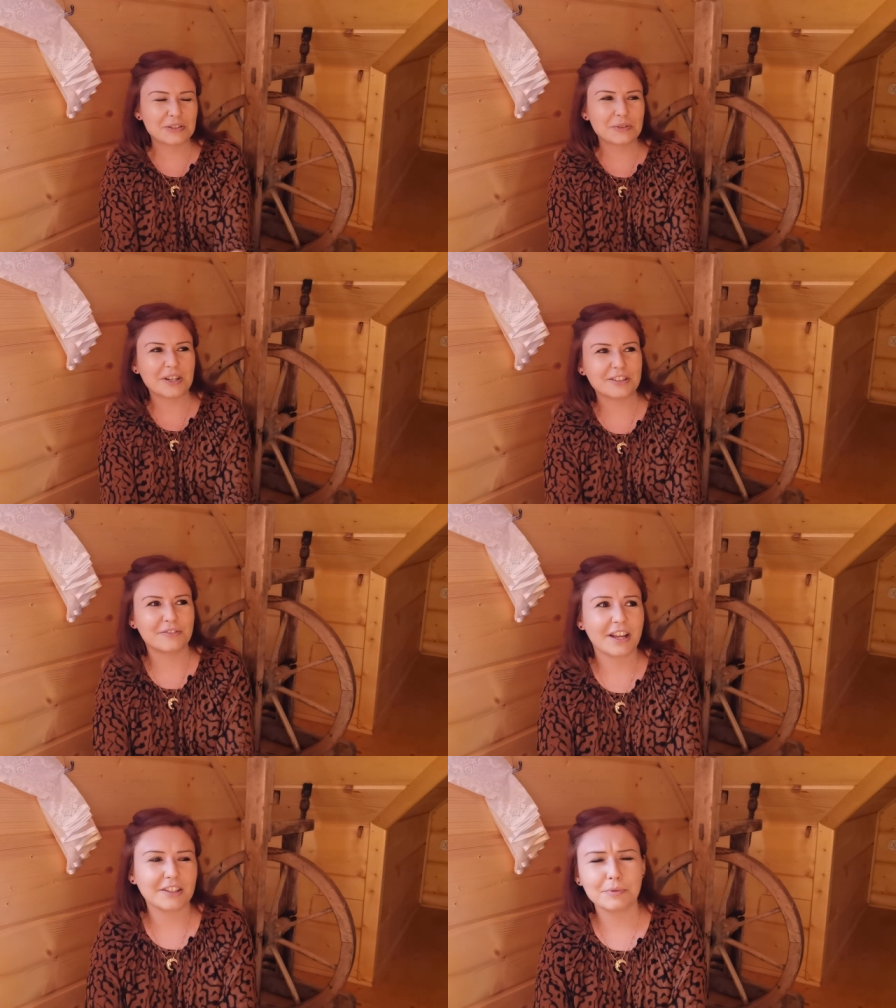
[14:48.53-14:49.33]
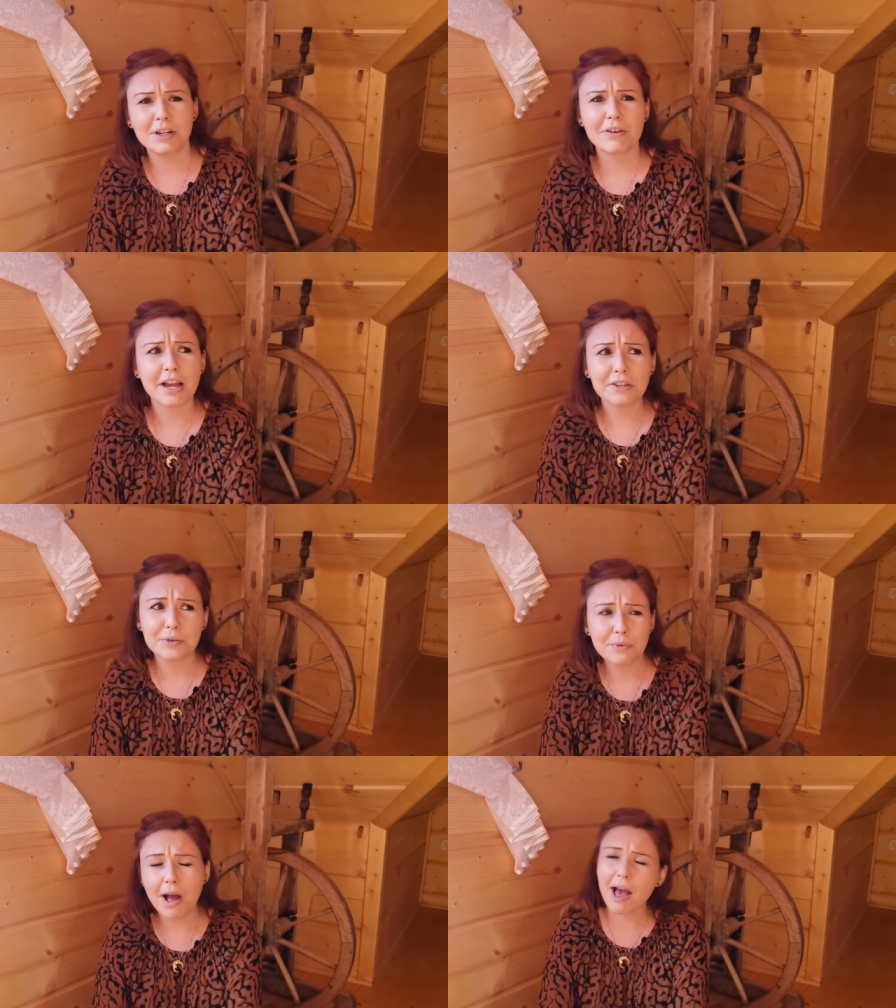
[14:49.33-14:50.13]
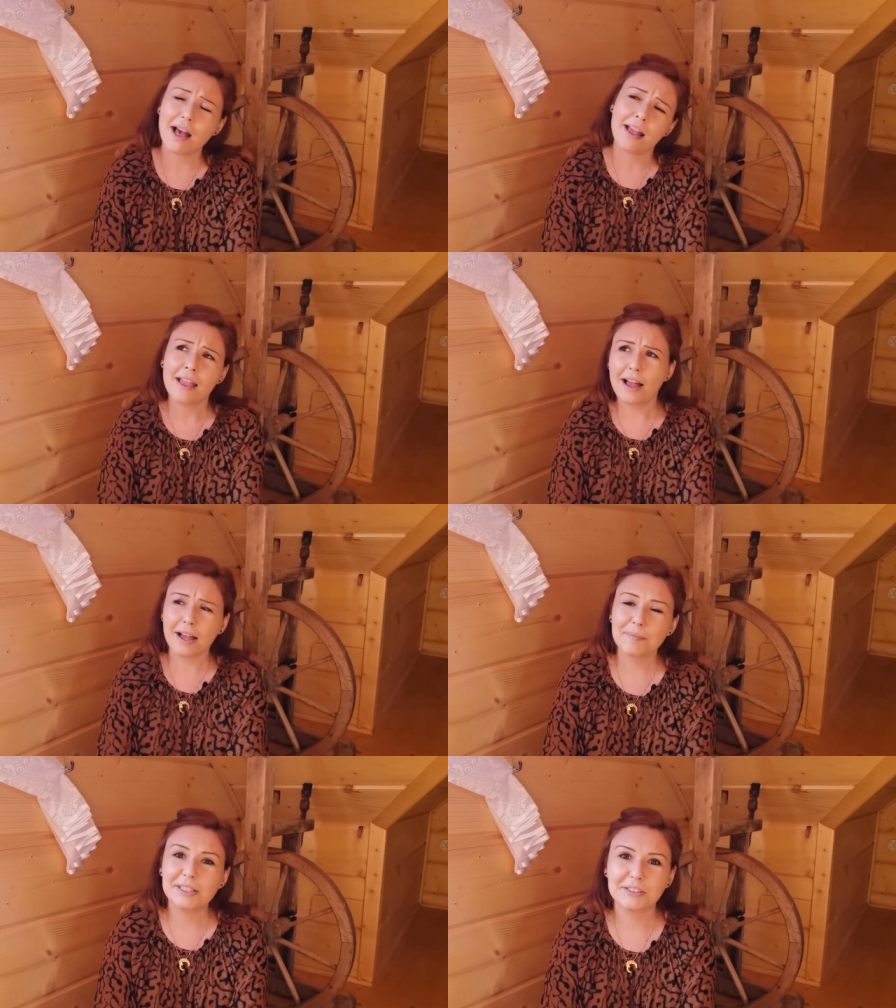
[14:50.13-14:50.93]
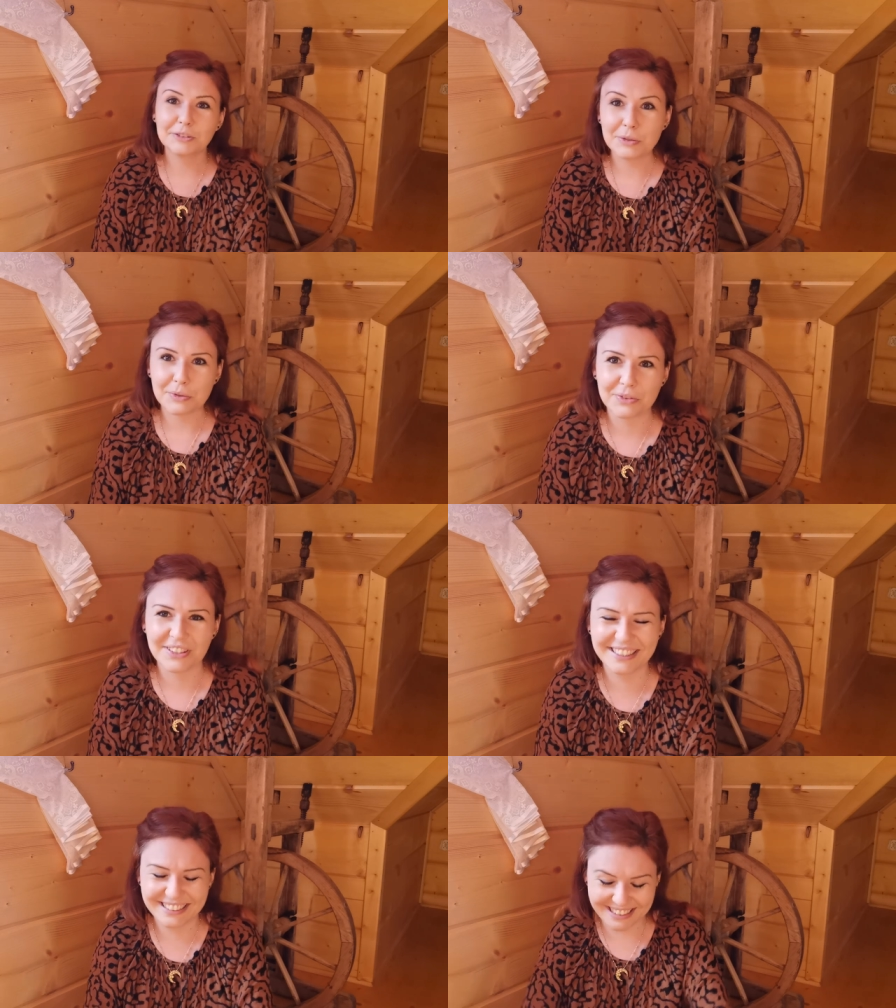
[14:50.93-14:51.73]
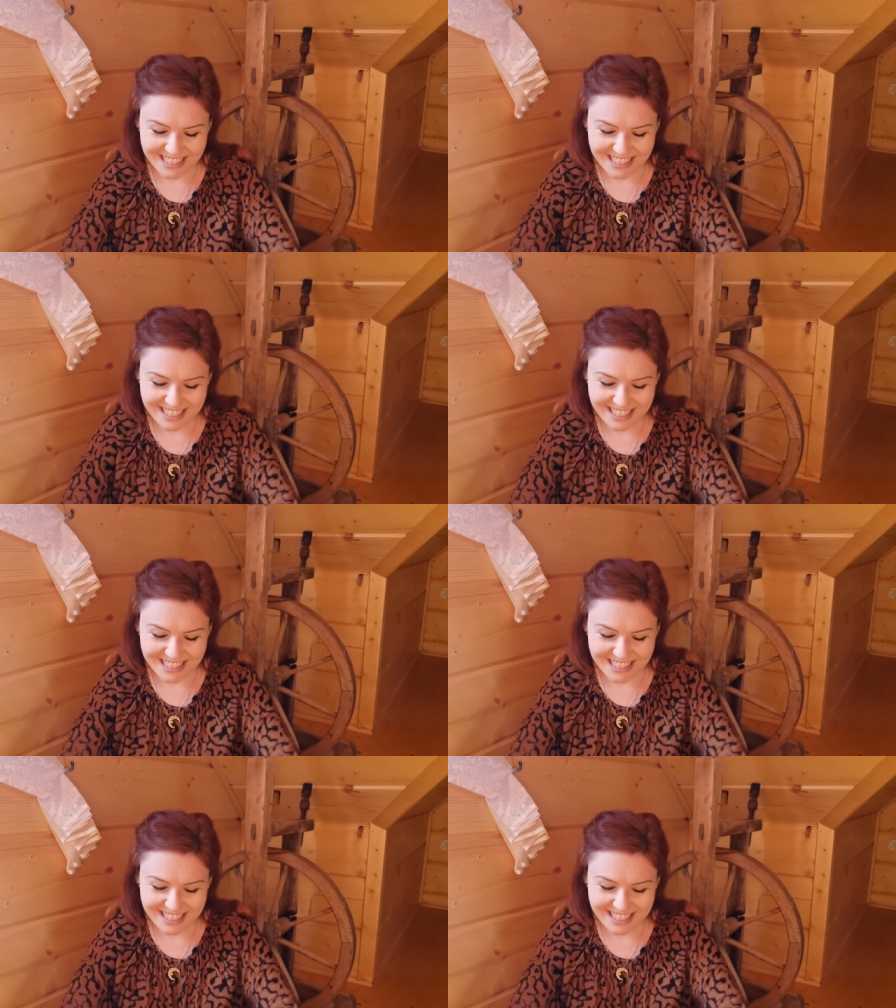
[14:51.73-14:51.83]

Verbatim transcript: which is quite funny. Where are you? Where? I'm in the tooth.